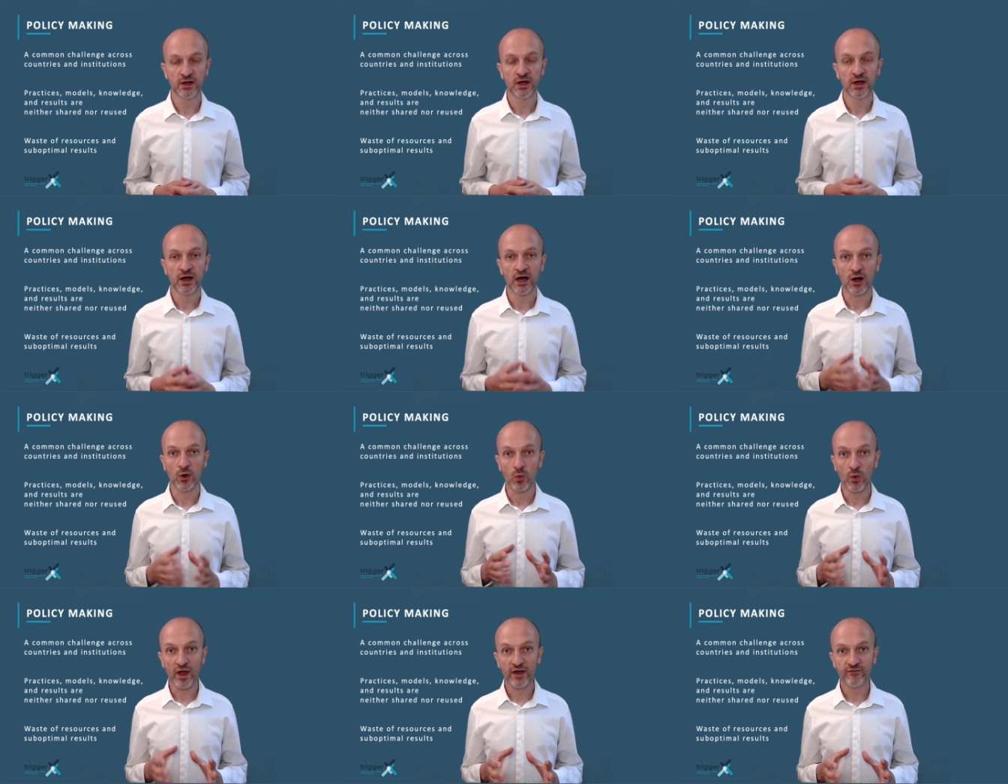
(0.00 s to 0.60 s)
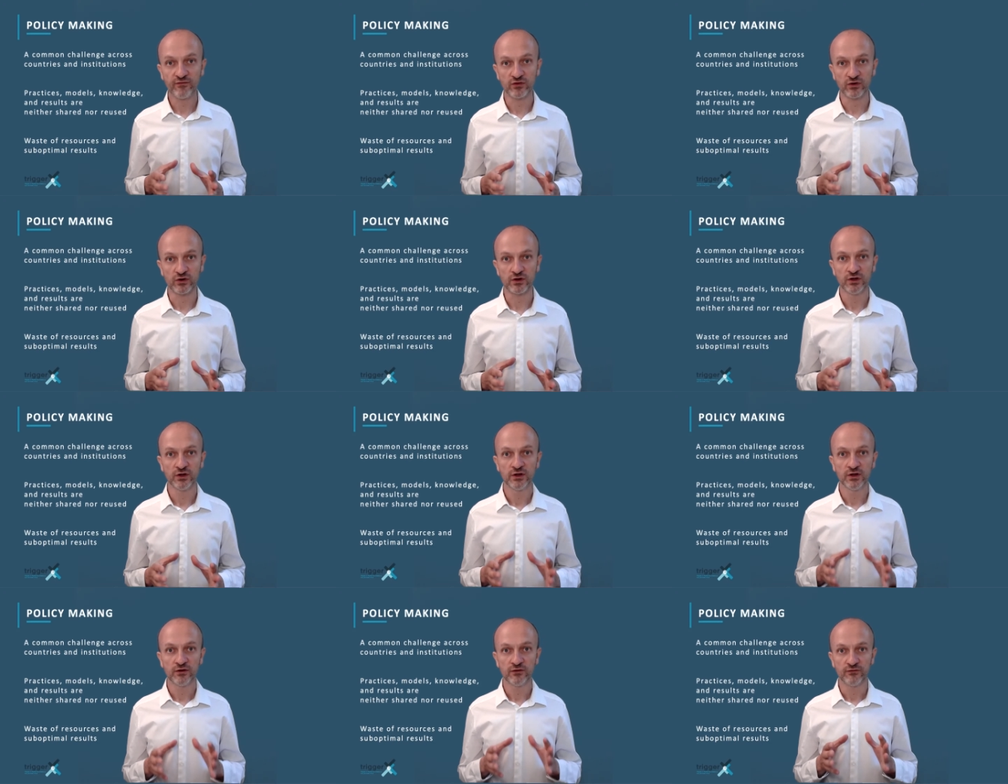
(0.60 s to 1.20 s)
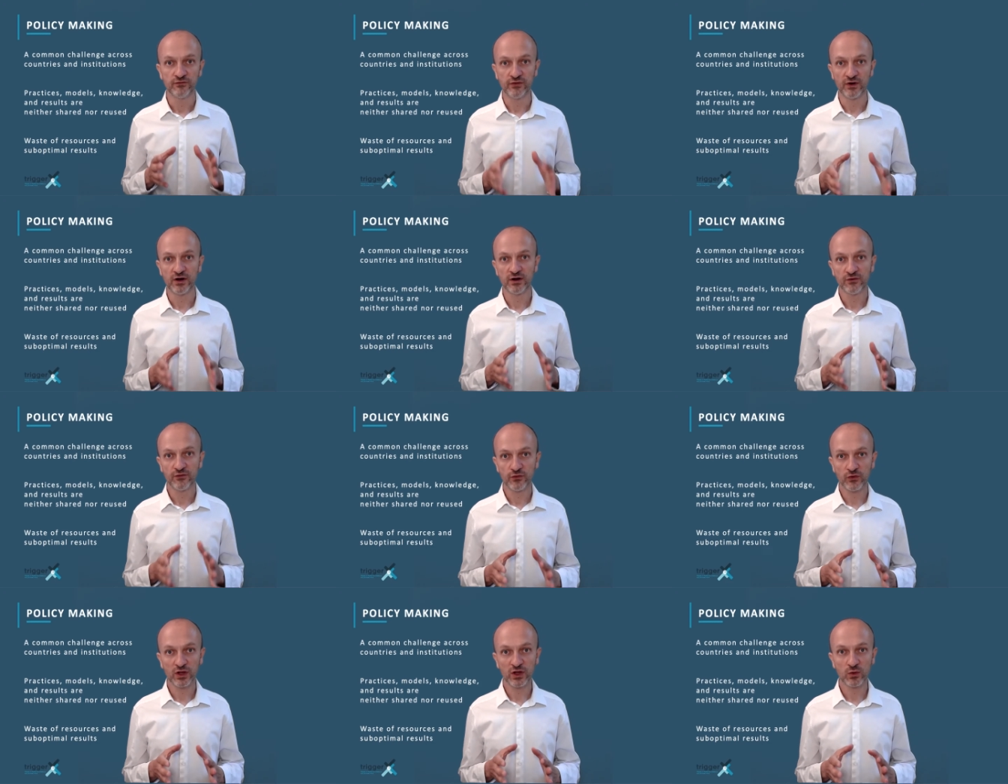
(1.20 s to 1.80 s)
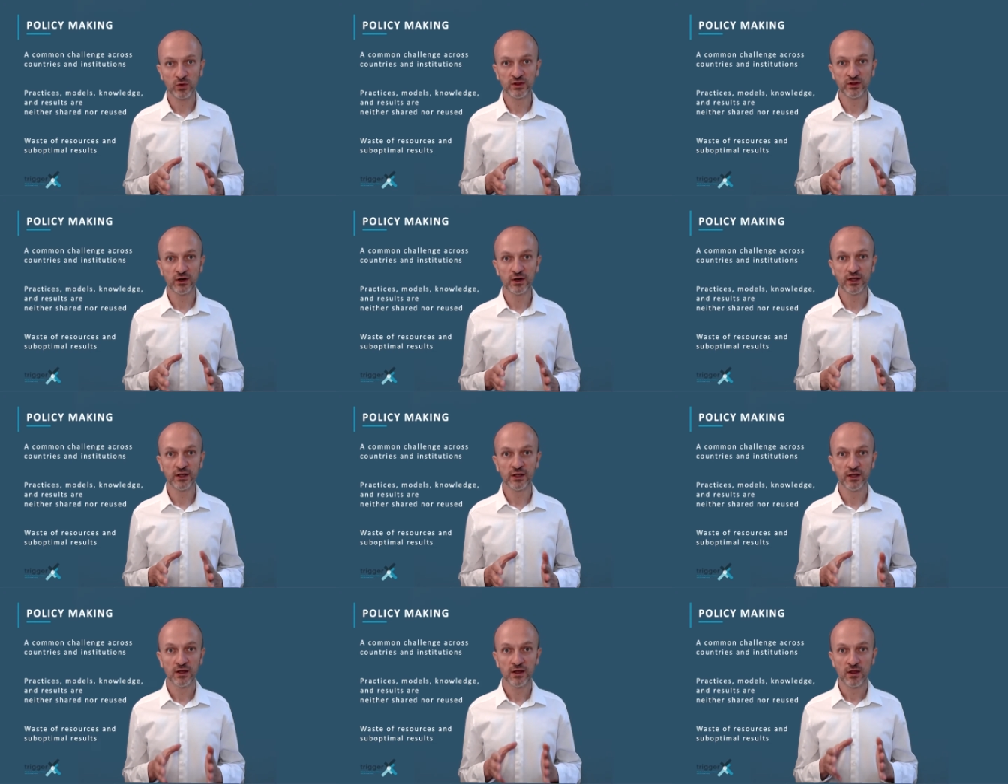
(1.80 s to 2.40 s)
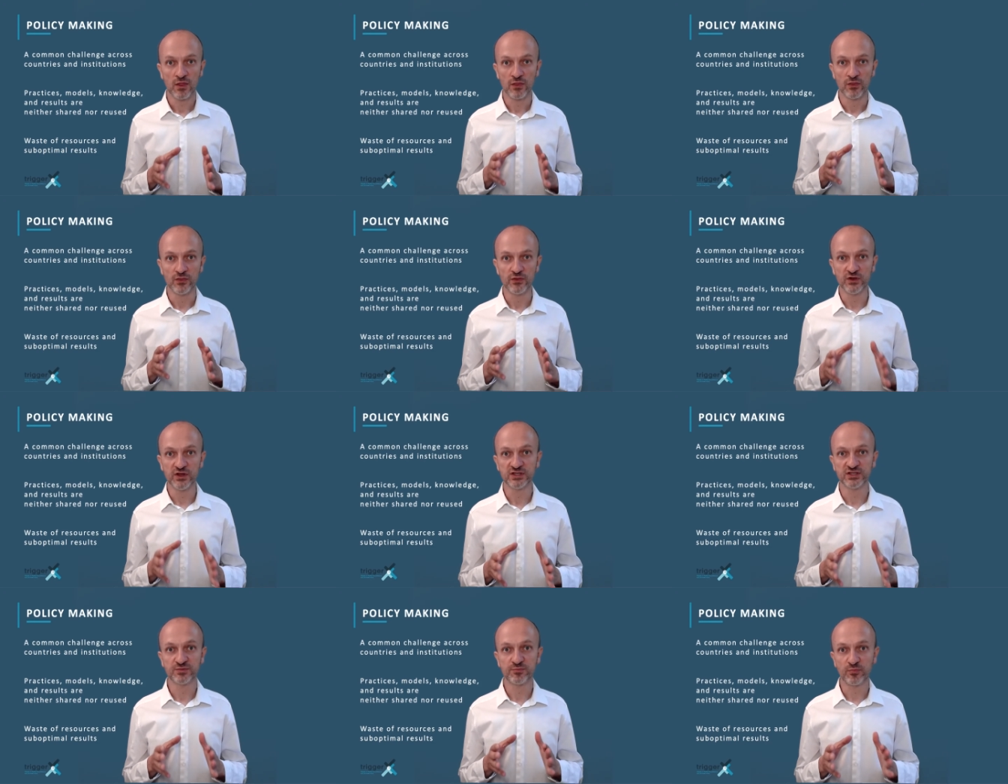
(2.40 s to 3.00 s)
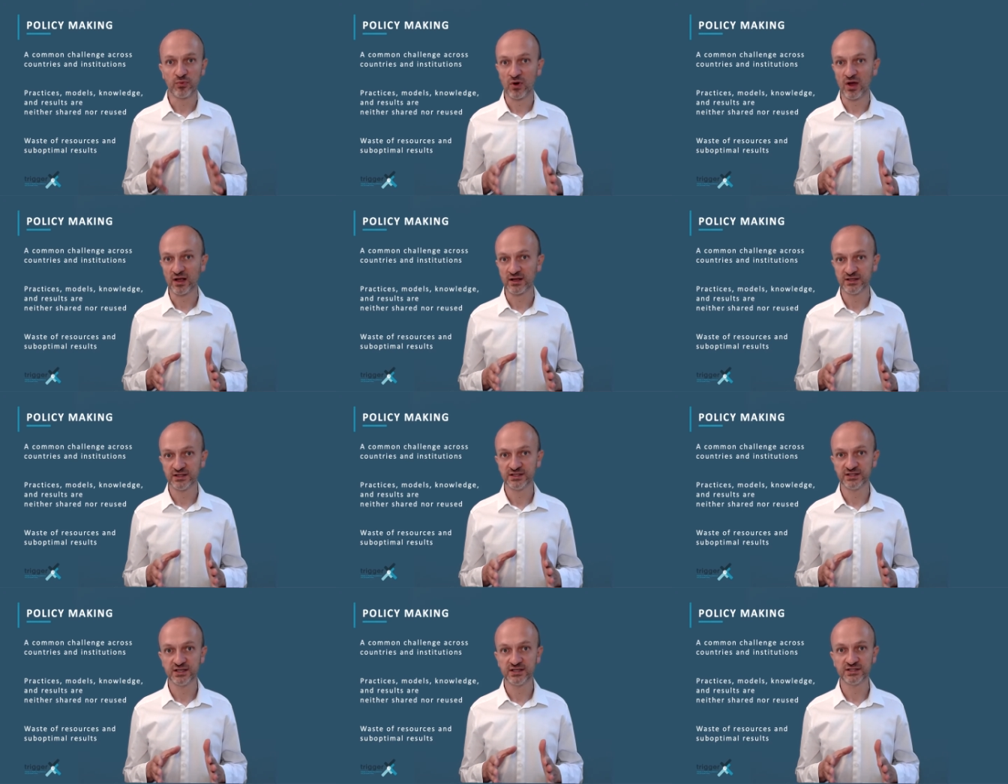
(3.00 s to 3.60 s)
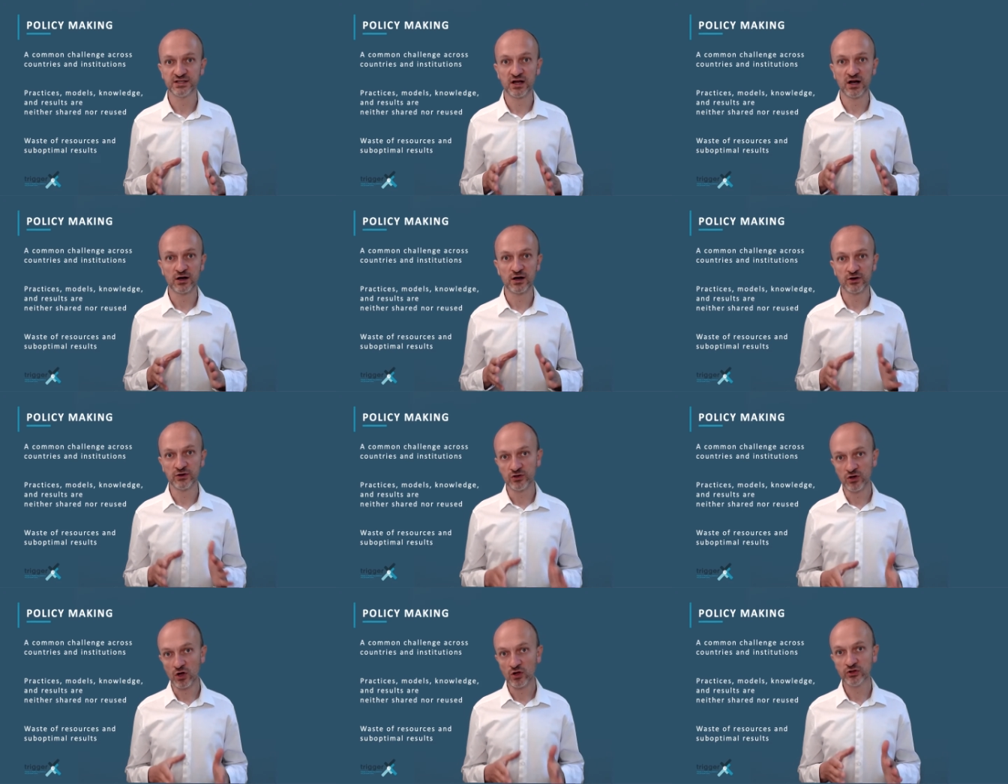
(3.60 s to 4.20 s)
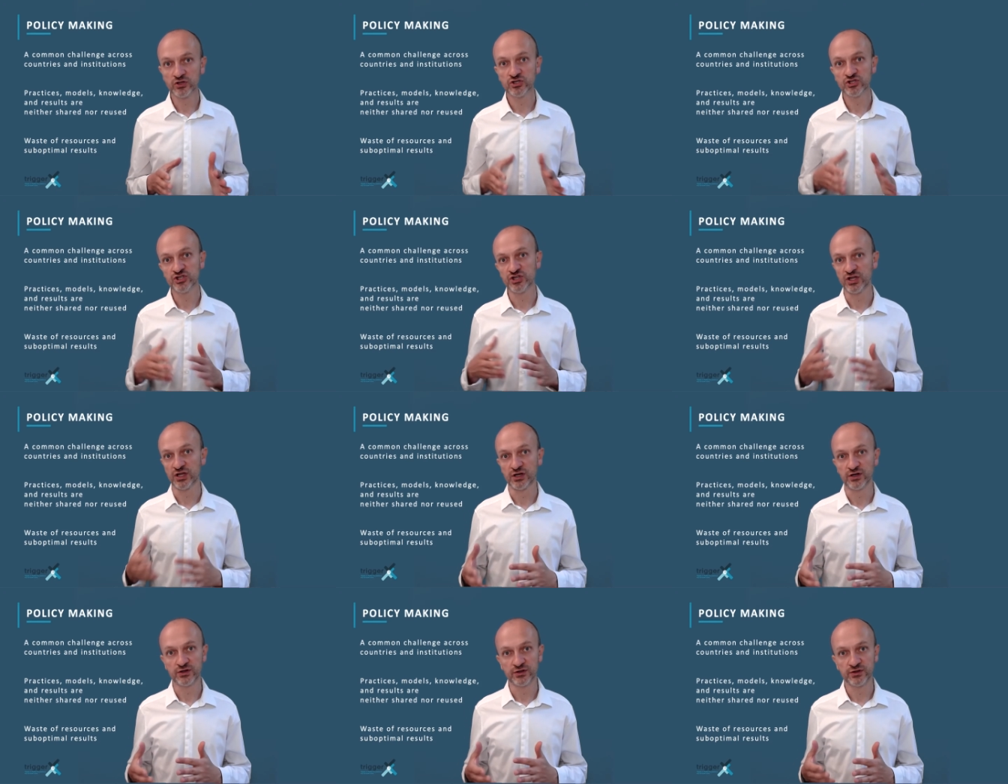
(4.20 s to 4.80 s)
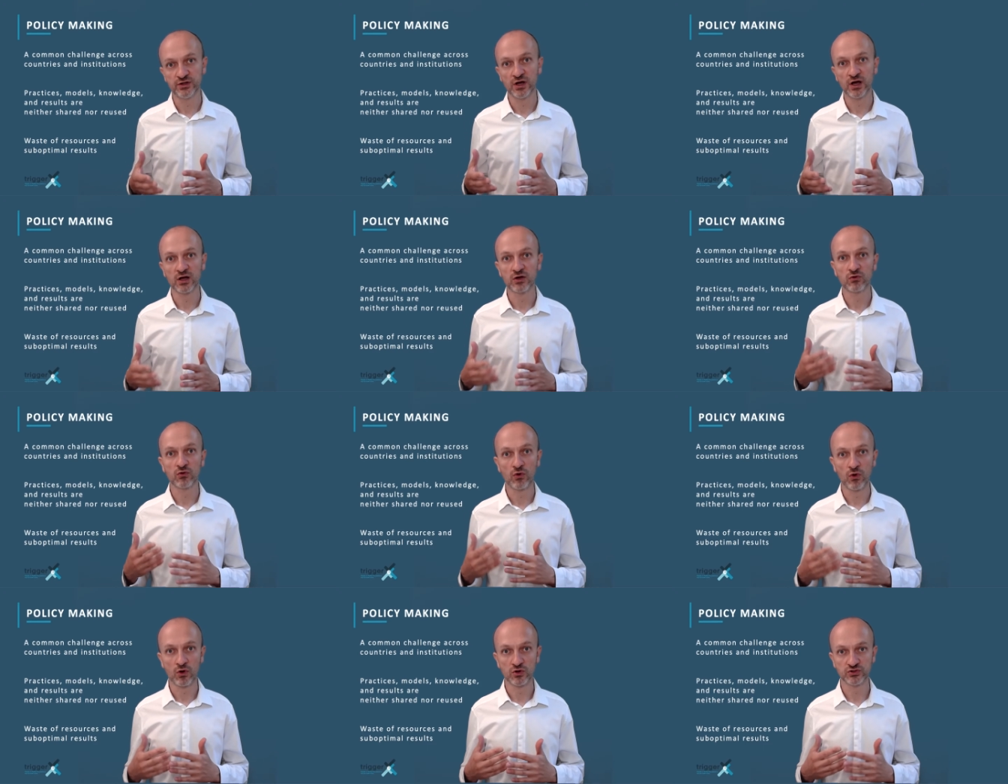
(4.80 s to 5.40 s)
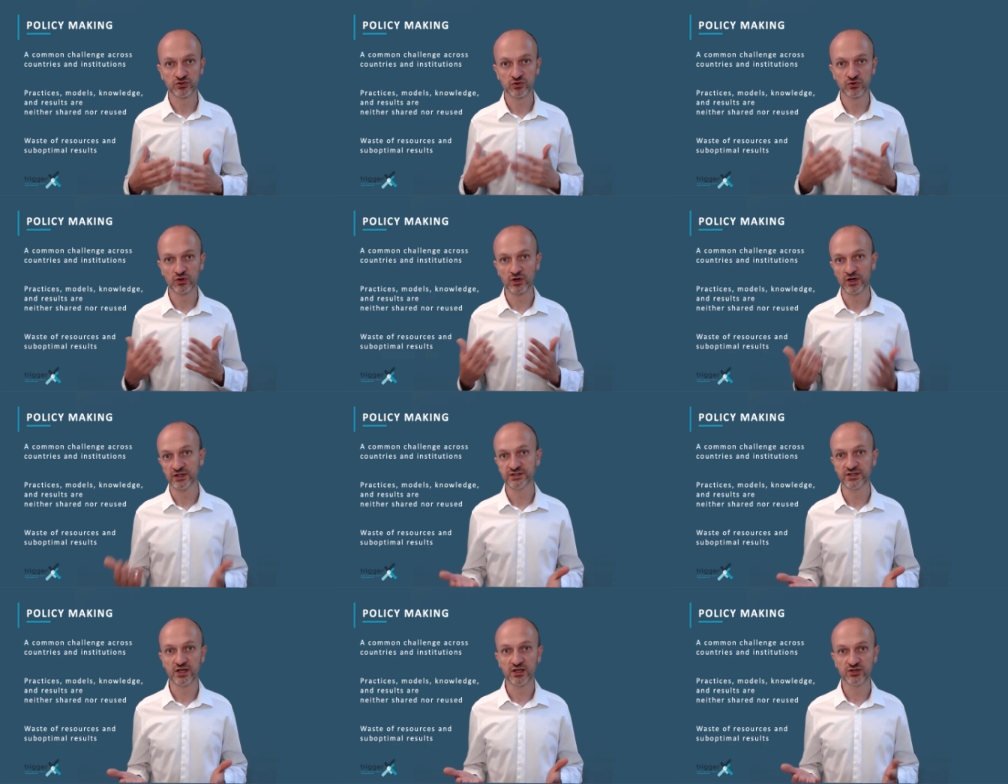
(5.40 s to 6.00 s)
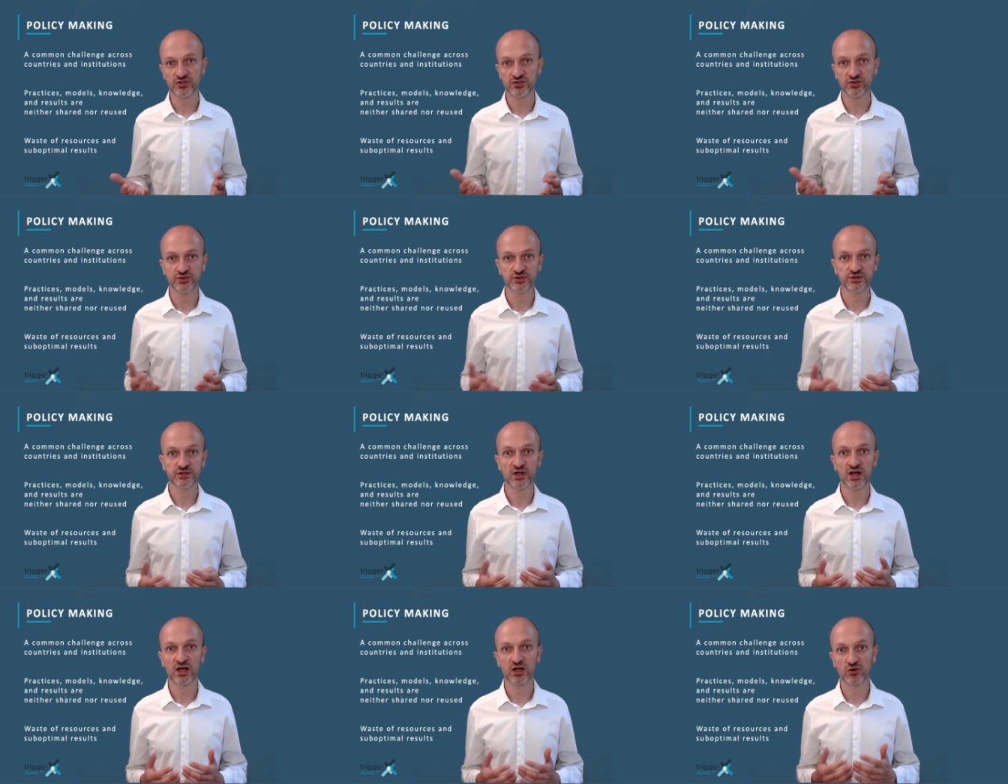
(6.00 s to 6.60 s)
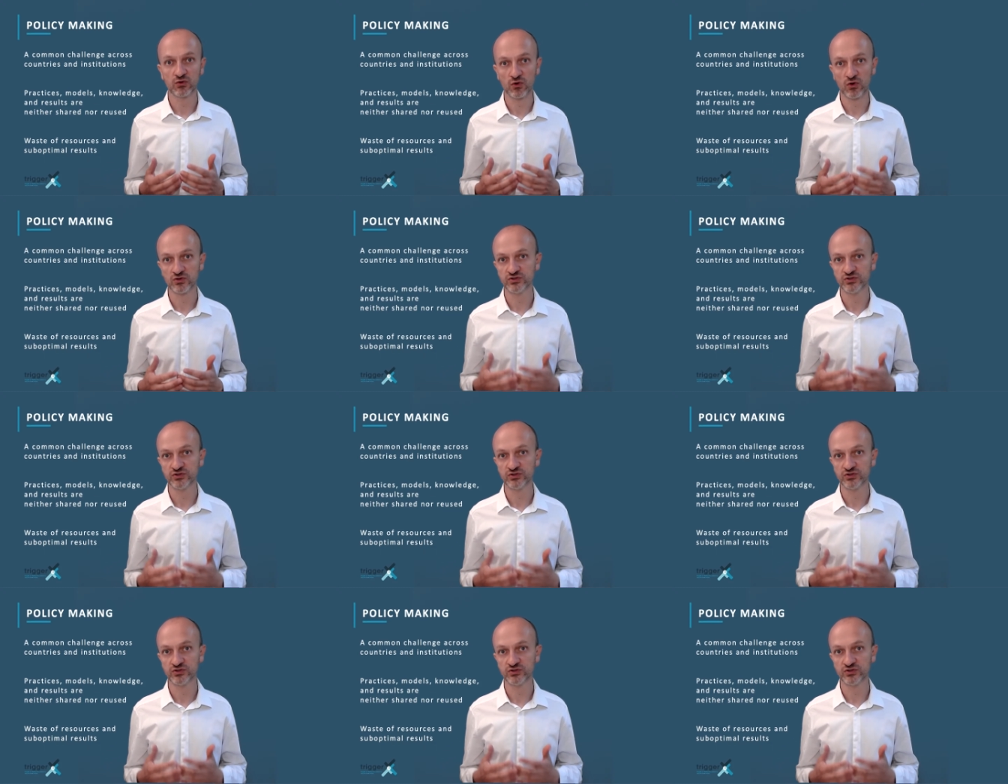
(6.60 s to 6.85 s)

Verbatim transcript: However, very frequently, these practices are not shared across organizations, across